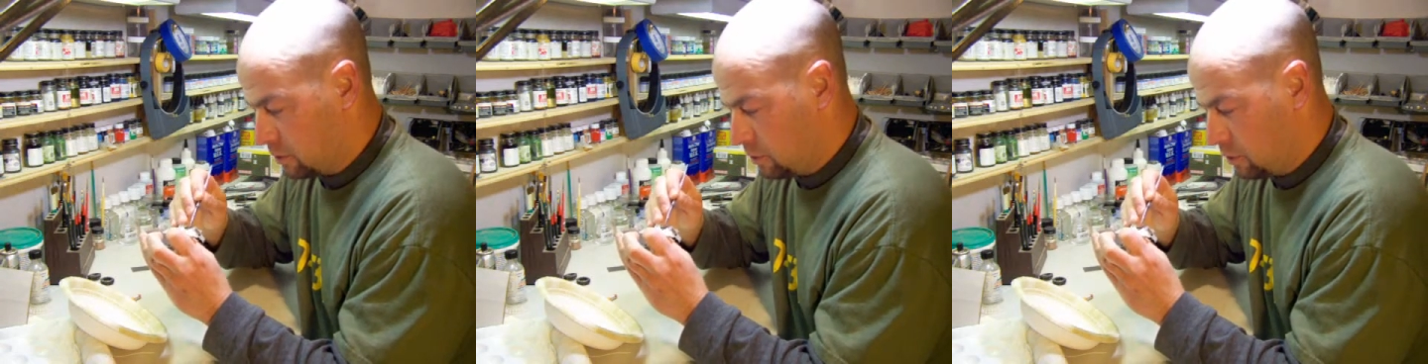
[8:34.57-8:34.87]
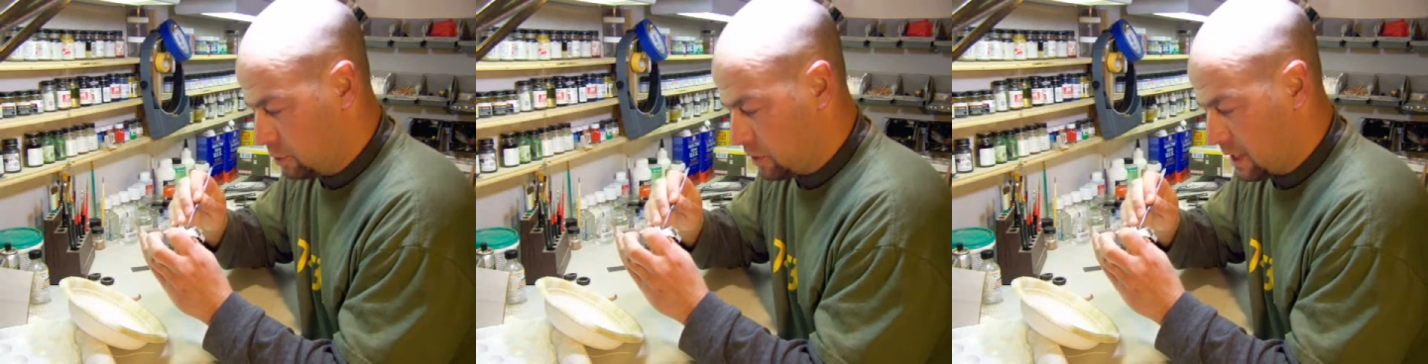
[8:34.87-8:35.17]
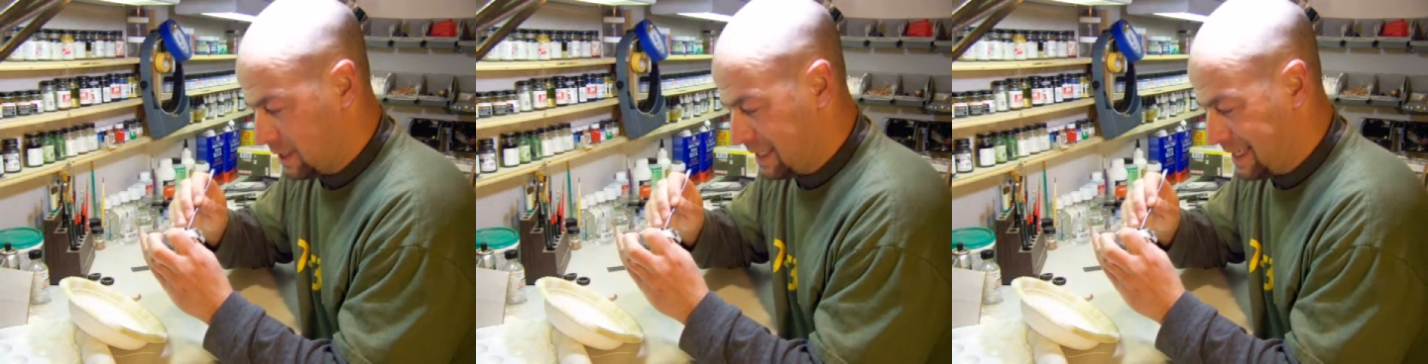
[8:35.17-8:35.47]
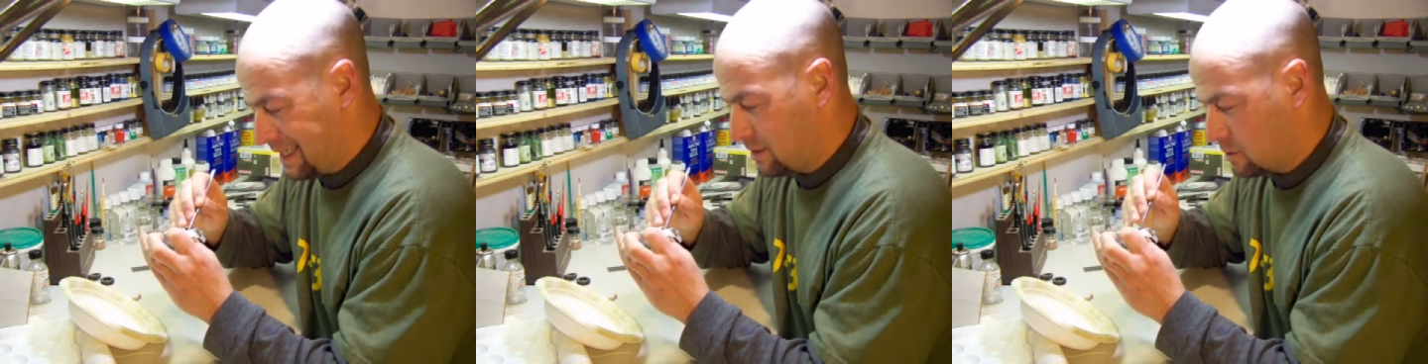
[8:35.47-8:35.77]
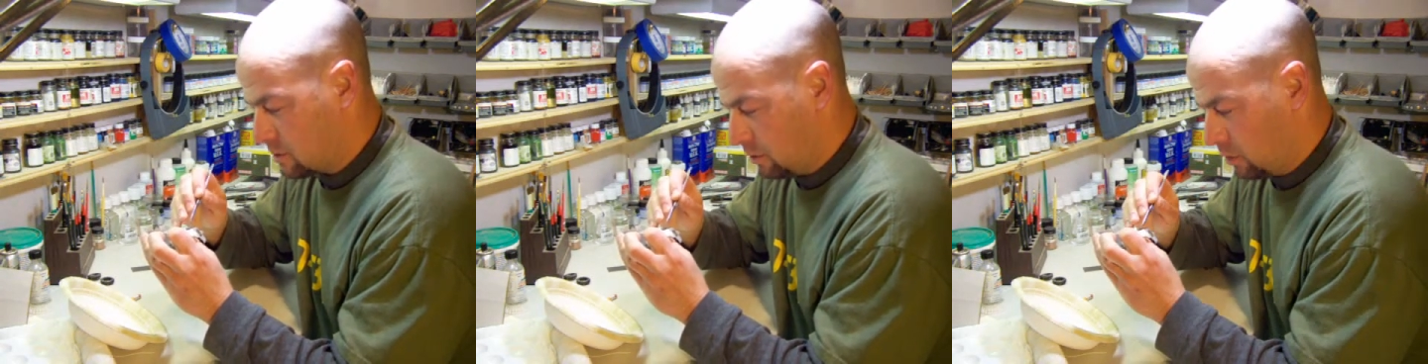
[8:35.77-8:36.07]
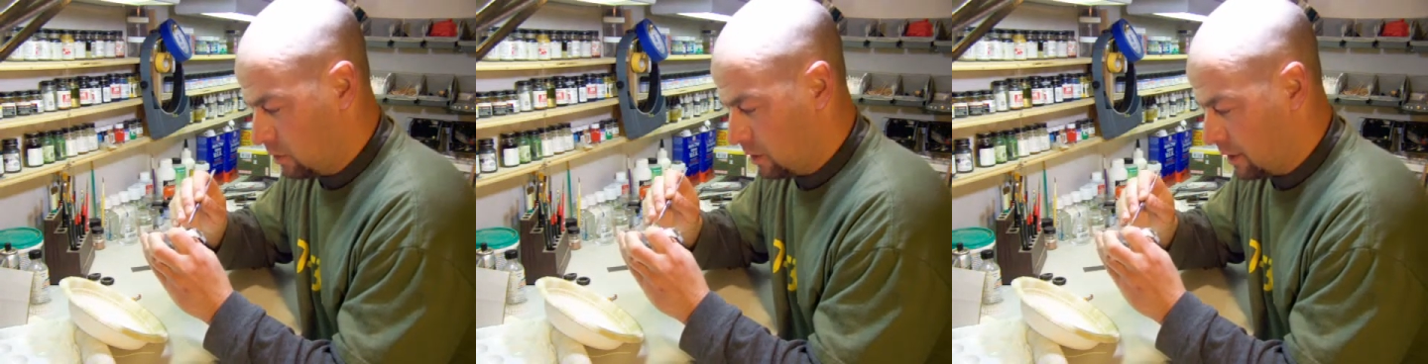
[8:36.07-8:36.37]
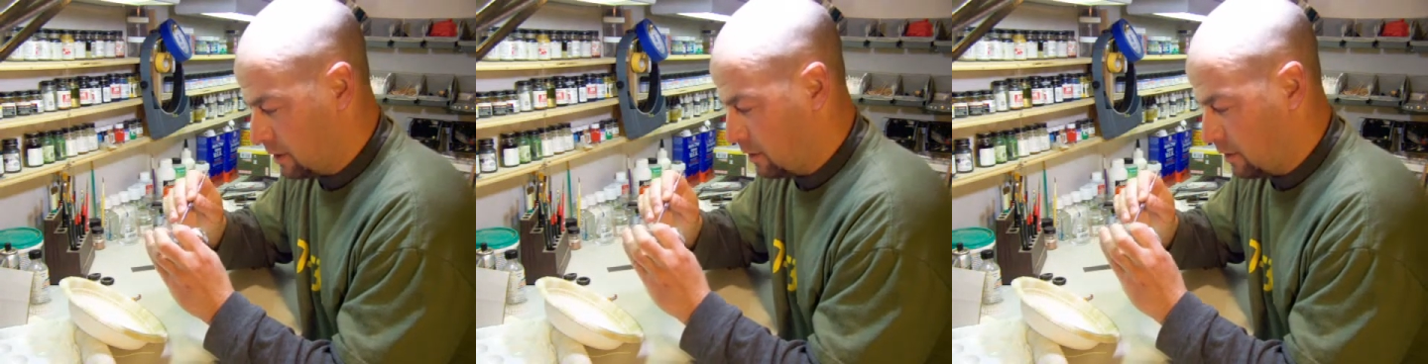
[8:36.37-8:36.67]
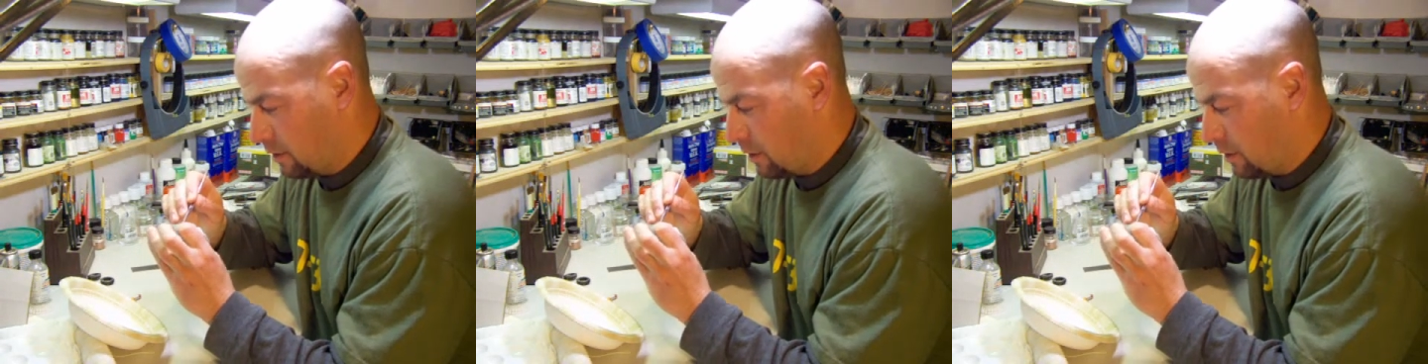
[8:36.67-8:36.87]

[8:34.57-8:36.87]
You're trying to get this look like, a